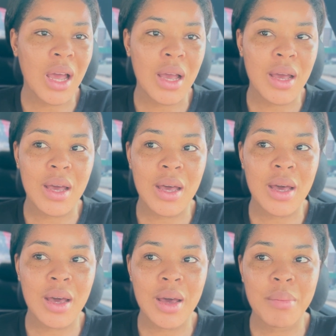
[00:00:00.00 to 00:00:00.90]

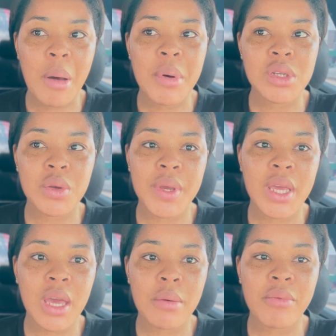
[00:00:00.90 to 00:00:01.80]
Baba Zoe
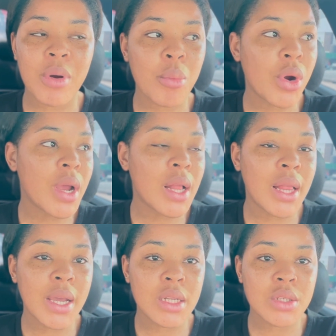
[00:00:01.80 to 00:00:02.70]
came from work
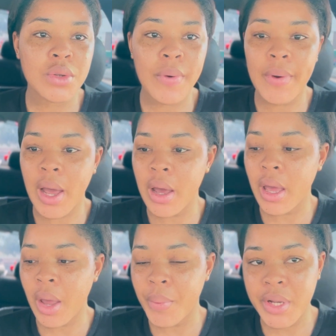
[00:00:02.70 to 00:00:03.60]
late. So I
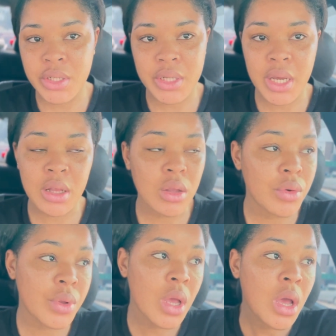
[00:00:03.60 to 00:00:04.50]
went today alone.
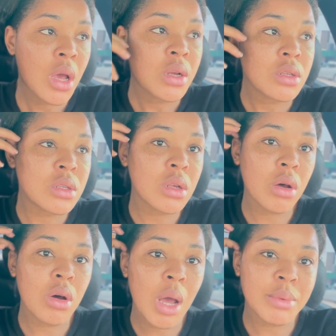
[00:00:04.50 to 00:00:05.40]
So
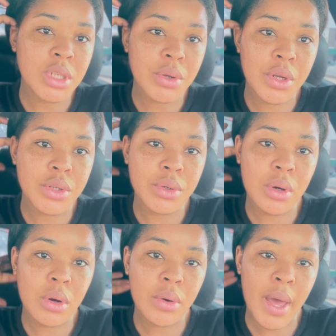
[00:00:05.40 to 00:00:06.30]
I'm just going to
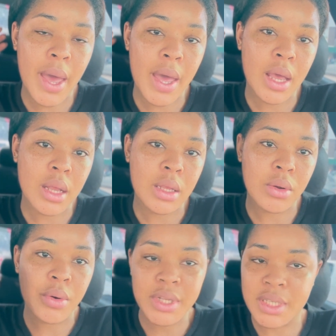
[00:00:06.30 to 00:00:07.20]
go and go
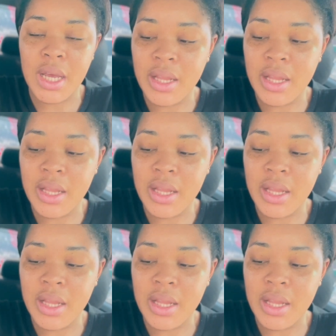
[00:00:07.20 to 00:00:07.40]
inside.